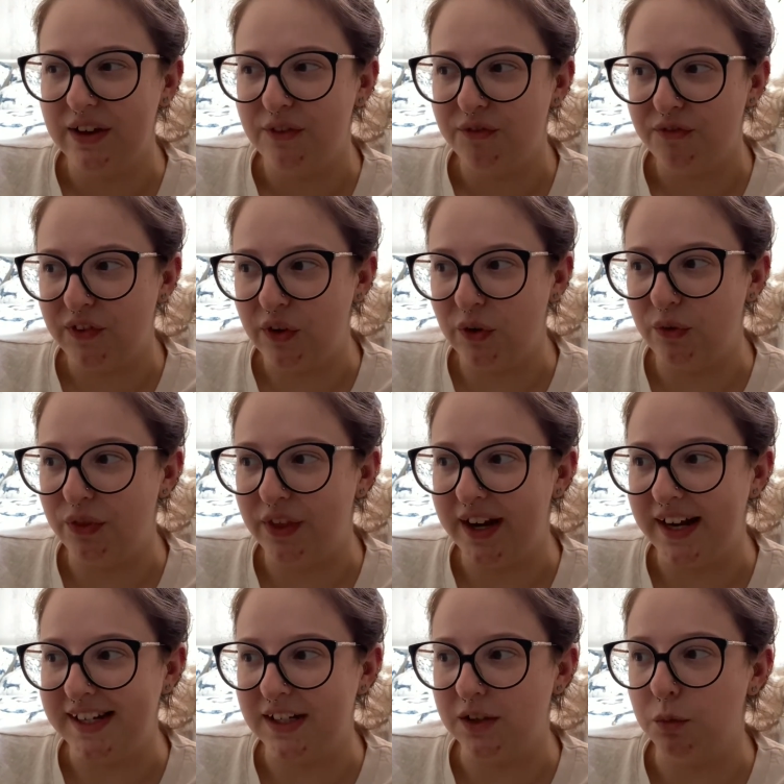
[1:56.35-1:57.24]
feel that
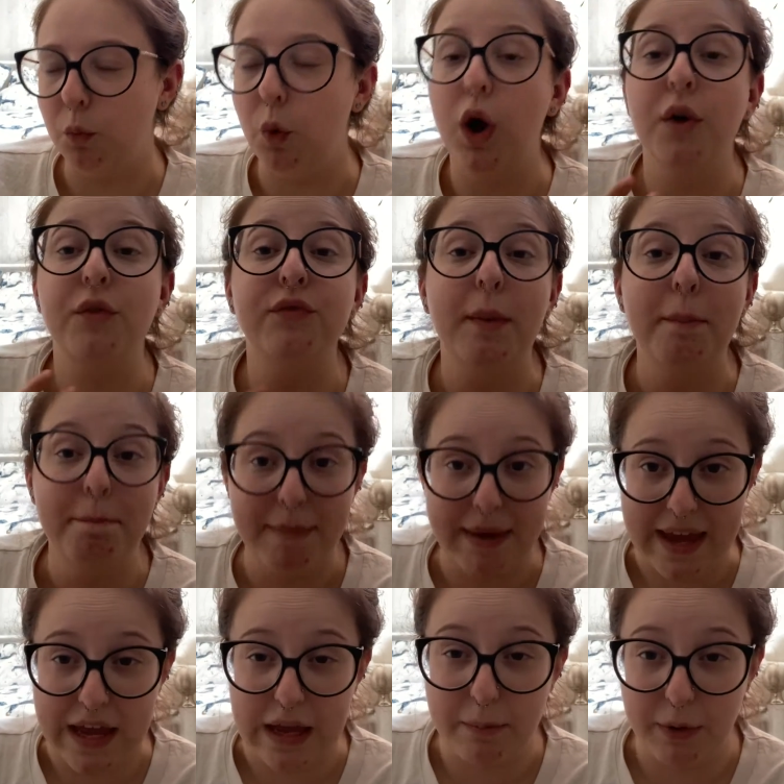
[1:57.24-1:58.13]
it didn't work for
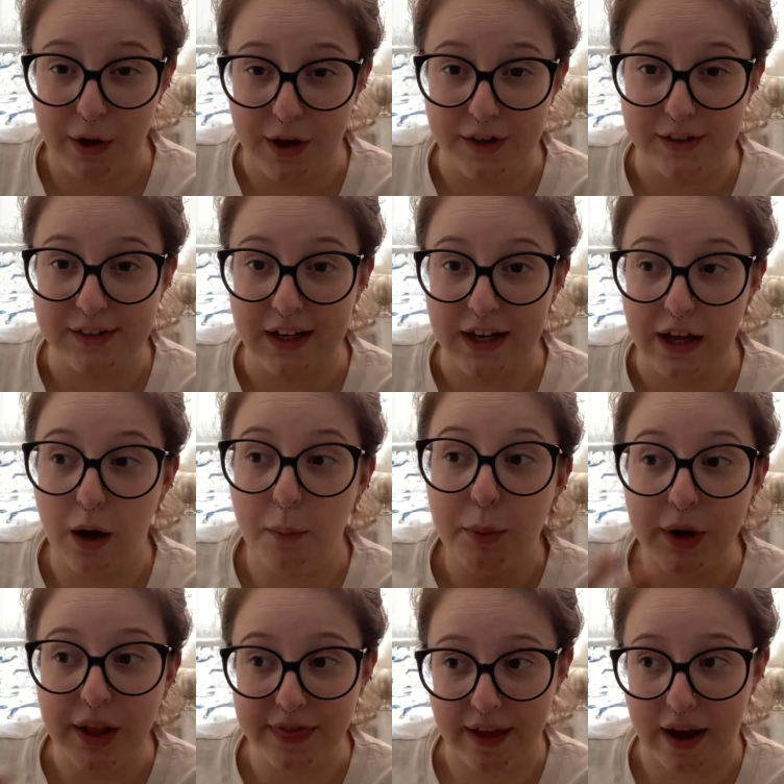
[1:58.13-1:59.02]
me personally. I'll
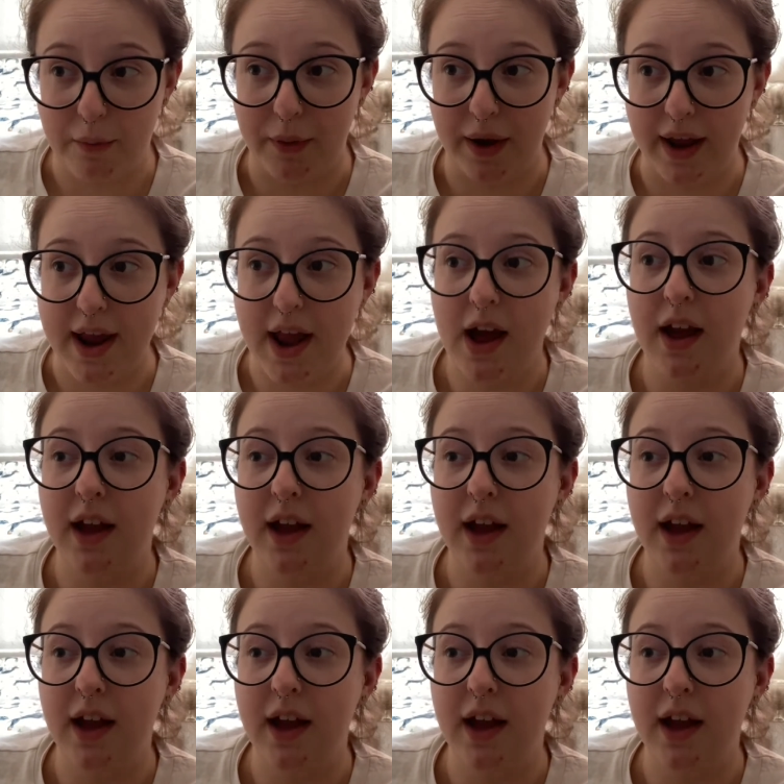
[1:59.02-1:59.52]
put it that way.